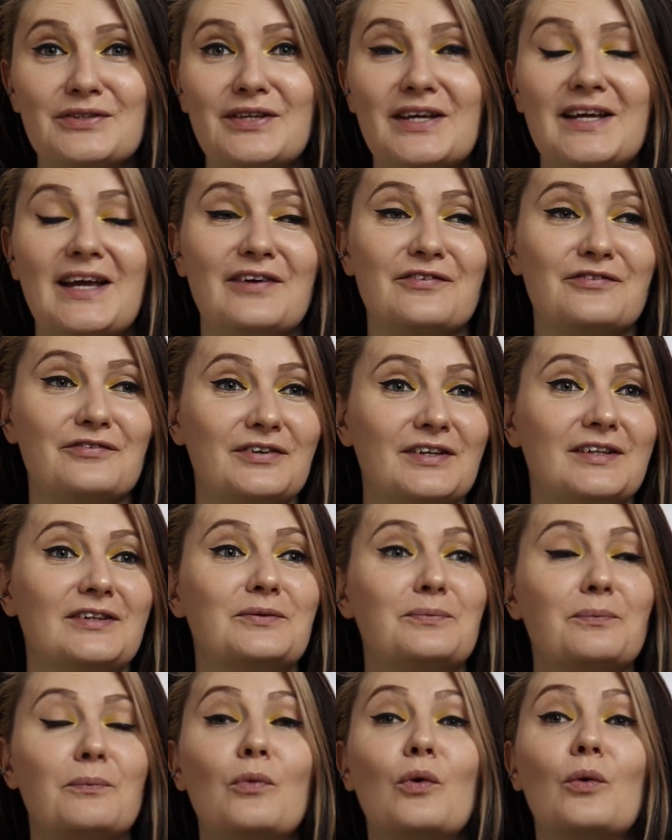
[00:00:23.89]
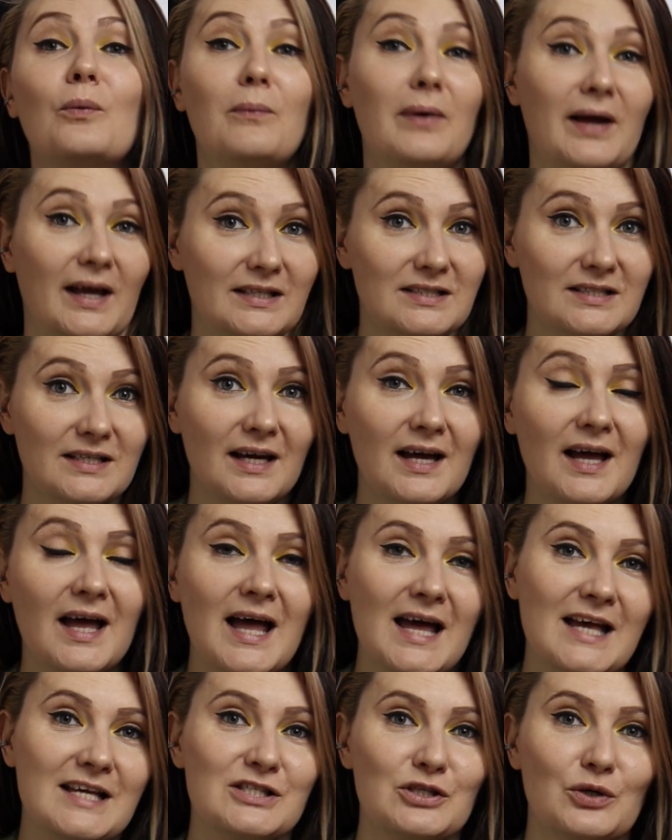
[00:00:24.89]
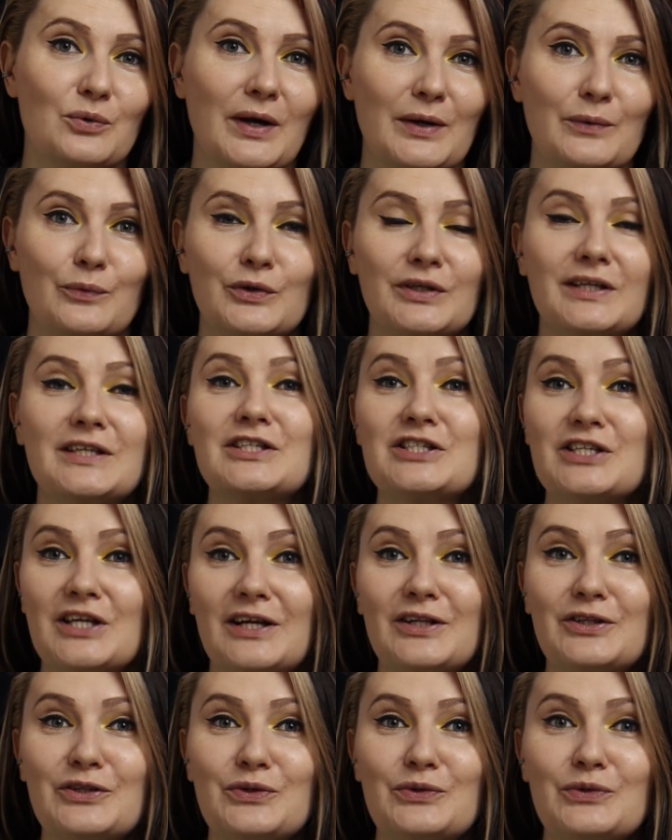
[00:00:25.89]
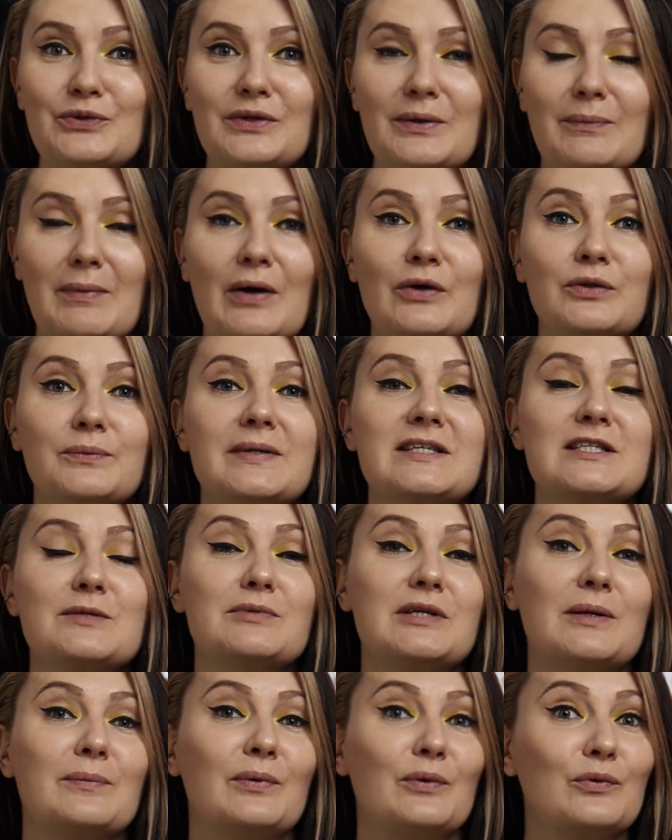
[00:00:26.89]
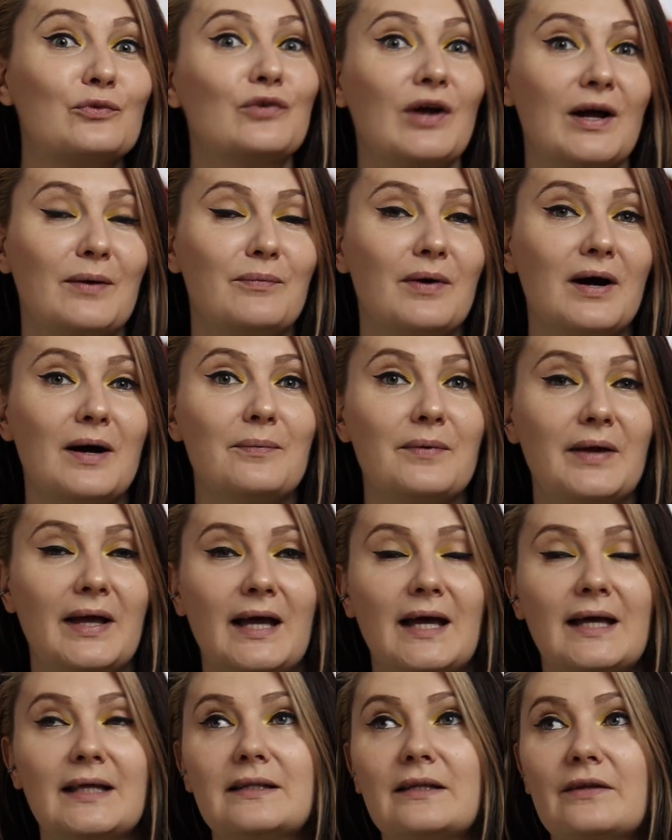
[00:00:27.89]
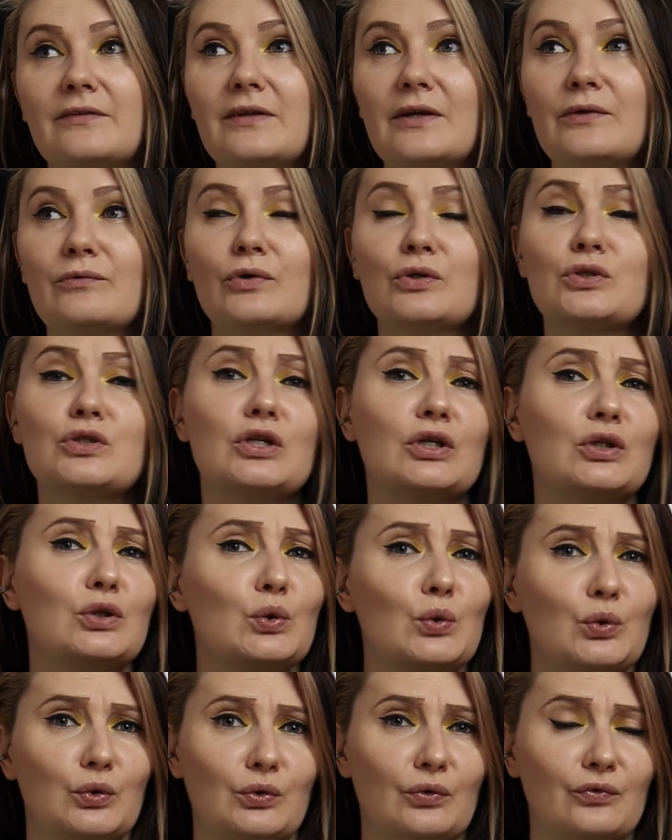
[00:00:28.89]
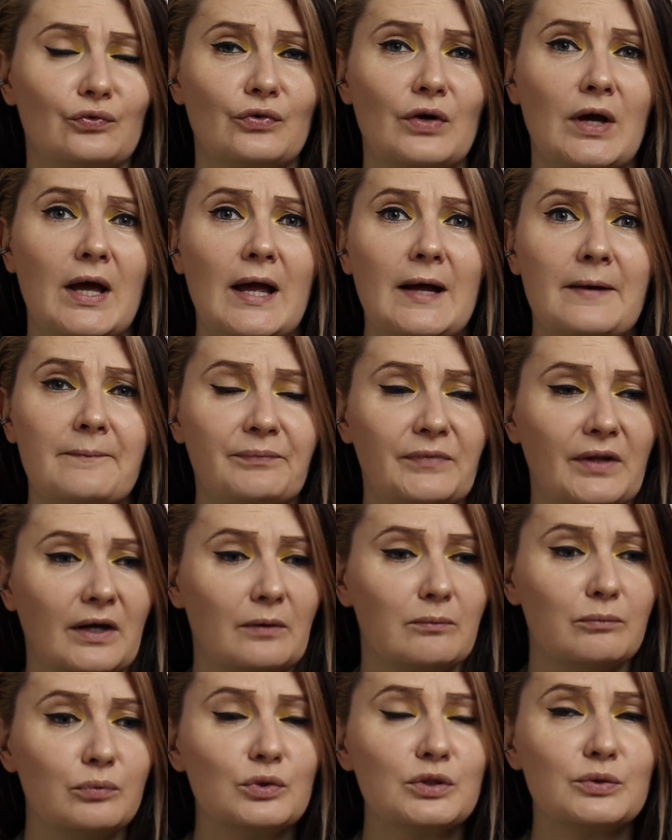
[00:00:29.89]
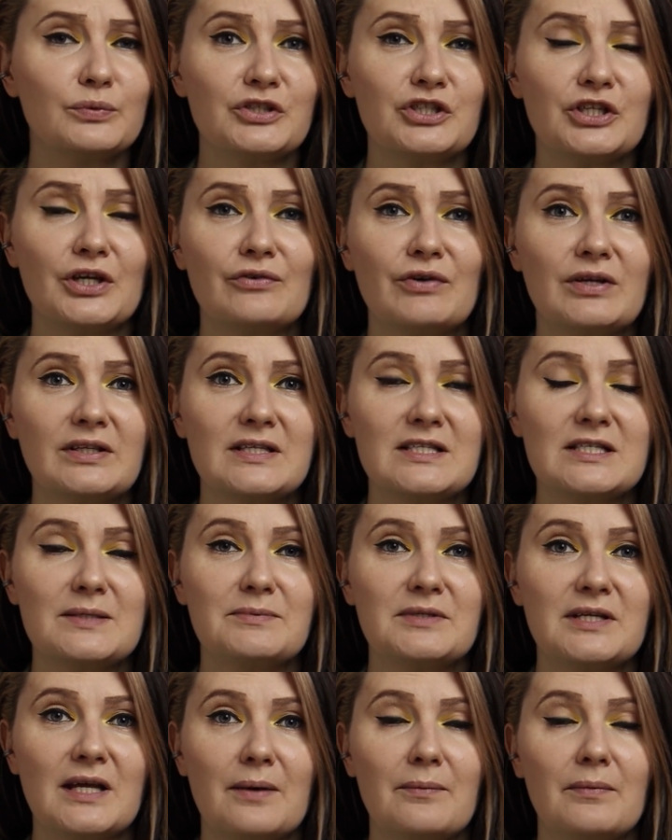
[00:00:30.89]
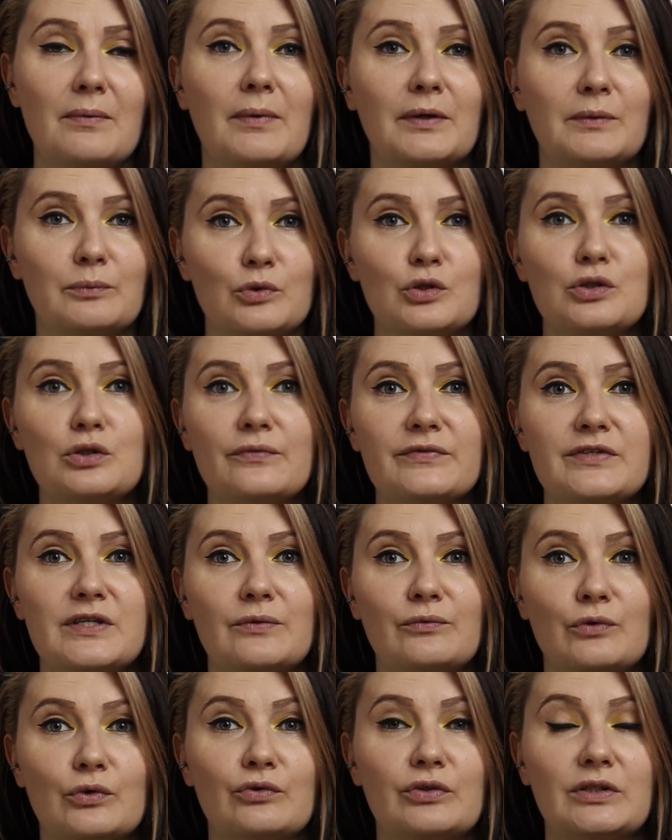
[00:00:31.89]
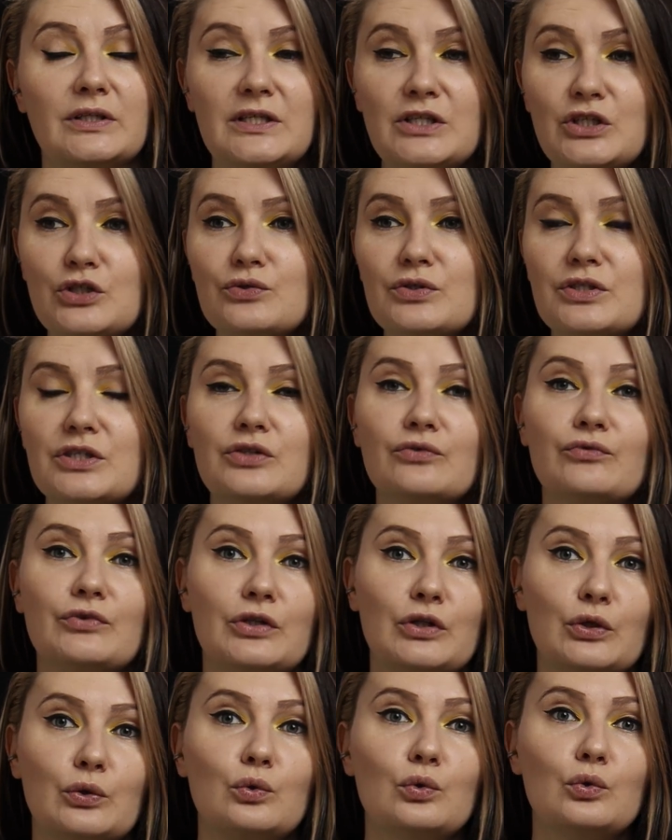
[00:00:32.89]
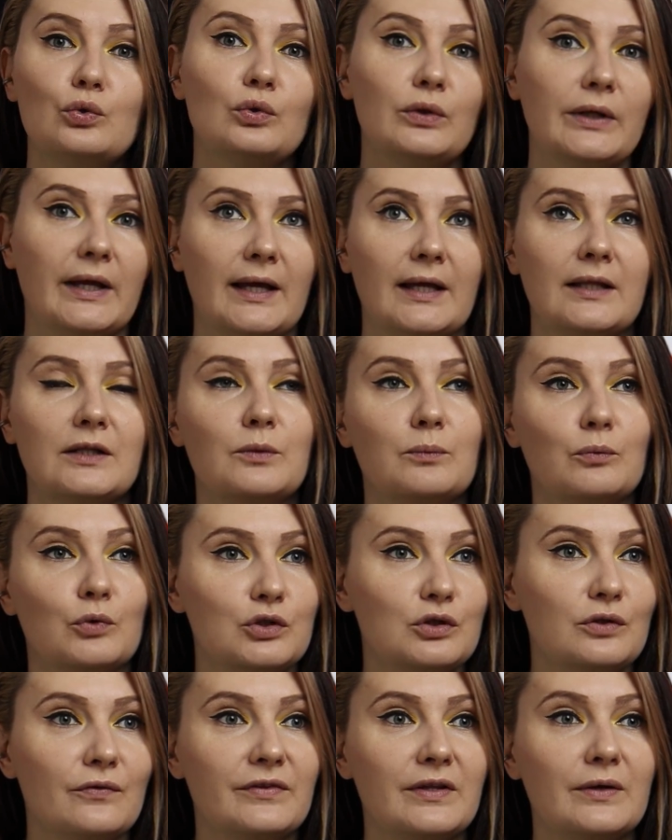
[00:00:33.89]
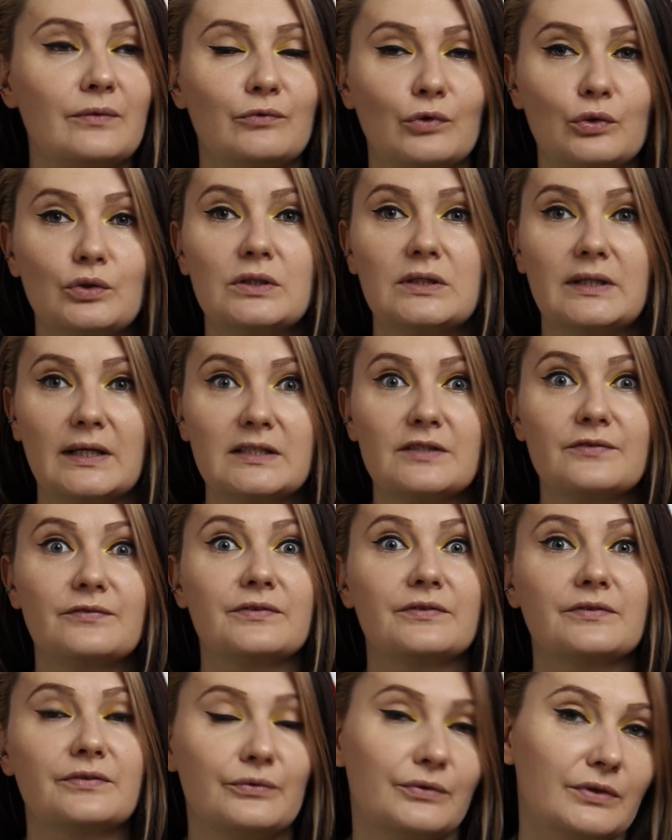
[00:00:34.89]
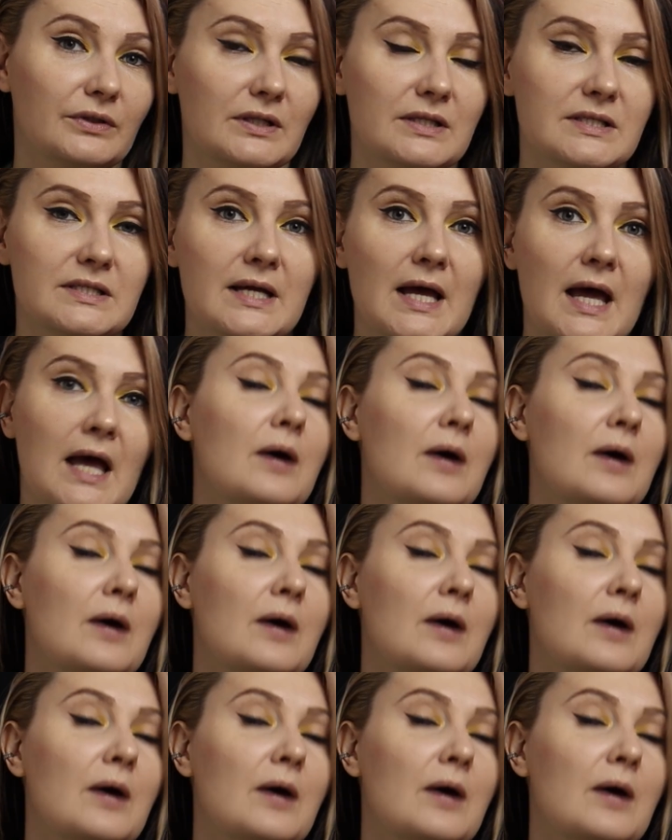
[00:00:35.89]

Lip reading: Today I feel more better, so I want to tell you about my September wrap up, and there weren't a lot of books which I read in September, but most of them were really interesting, really cool, and most of them were detective and thrillers,